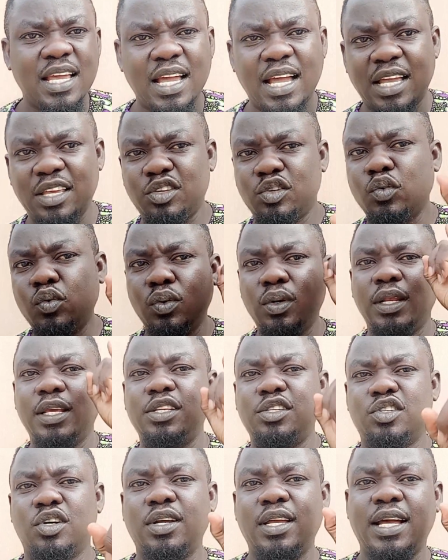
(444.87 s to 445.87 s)
and you will
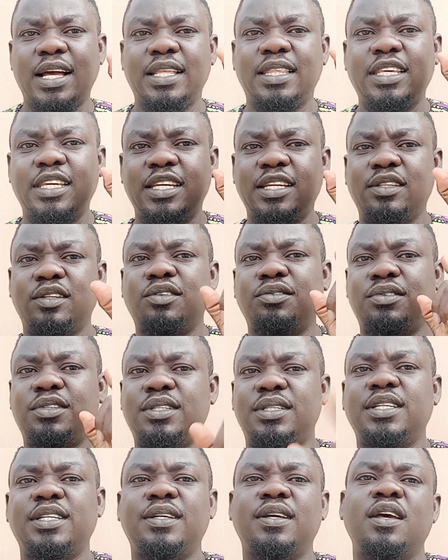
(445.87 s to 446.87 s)
enjoy at the end of
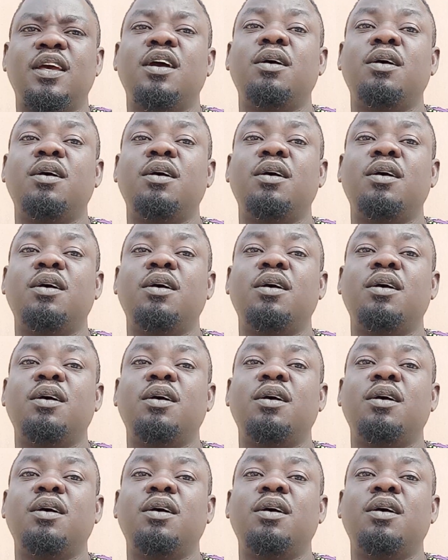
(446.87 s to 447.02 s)
the day.